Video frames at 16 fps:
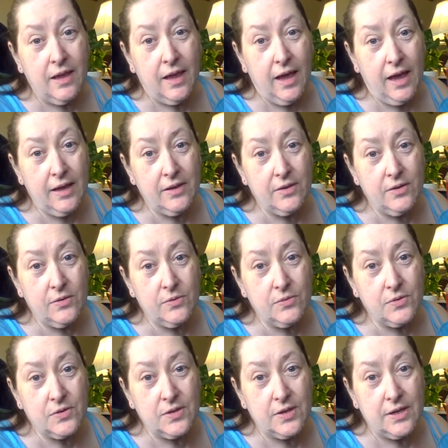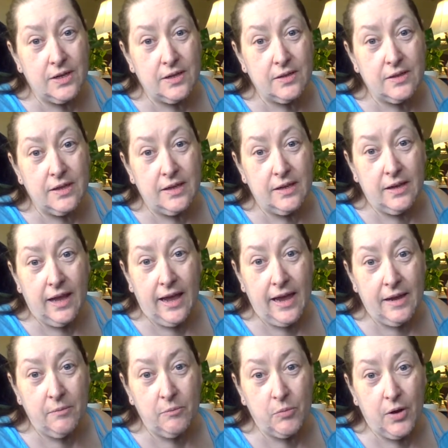I used the
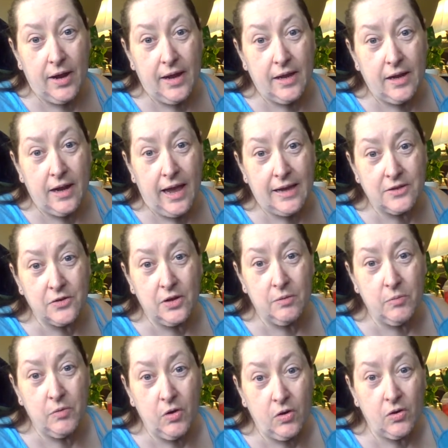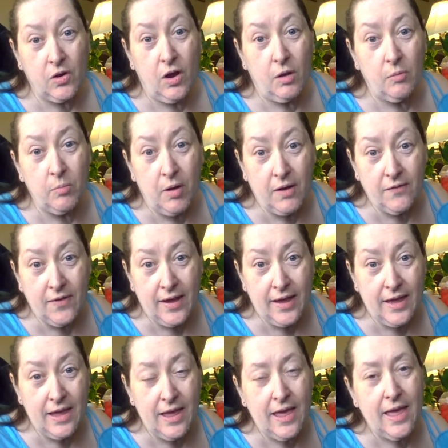Lion brand ice cream yarn called
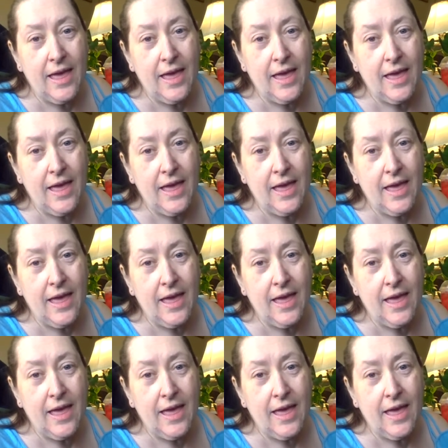Parfait,